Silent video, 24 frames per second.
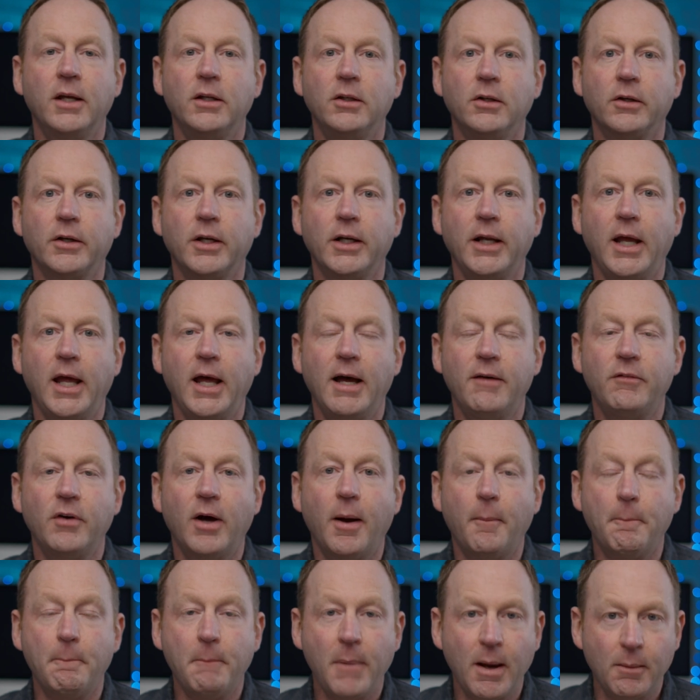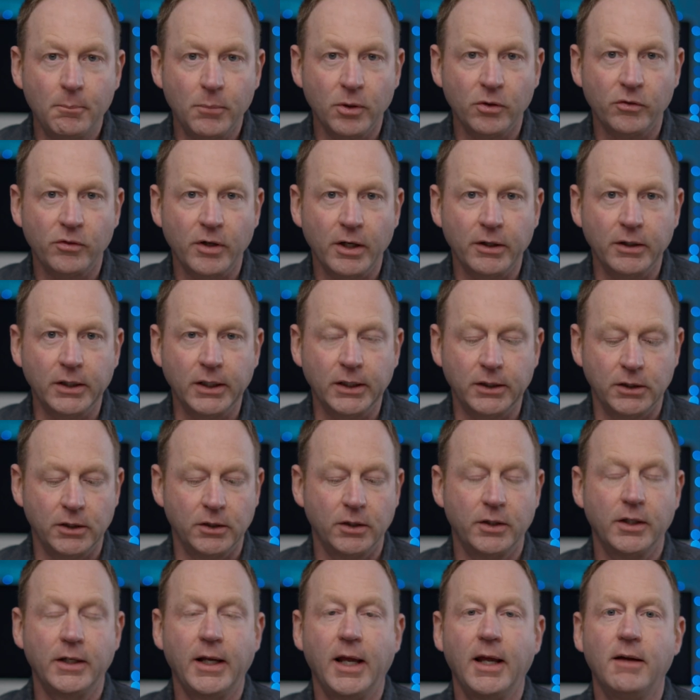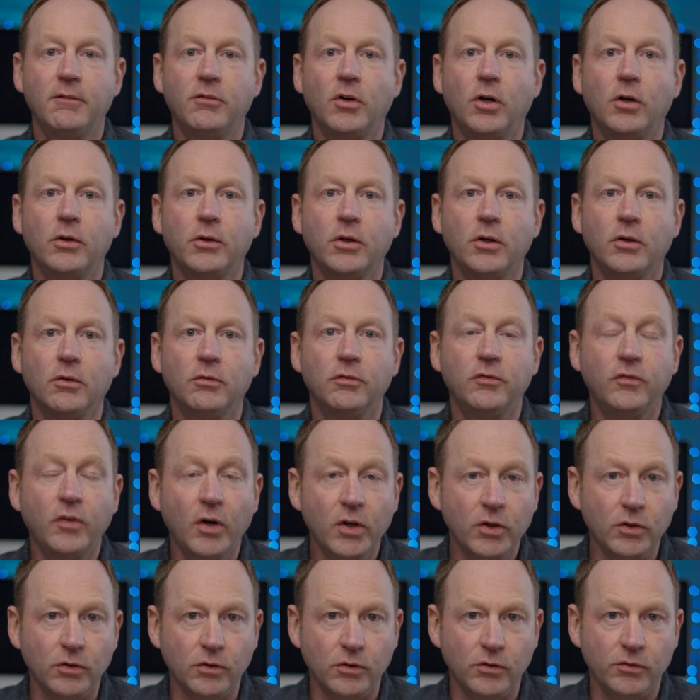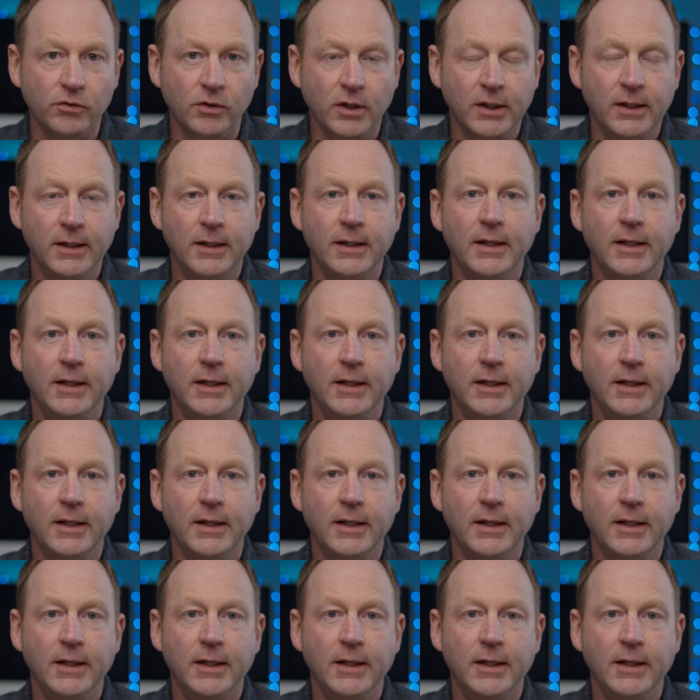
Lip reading: You're going to have a members area. You're going to have all your funnels.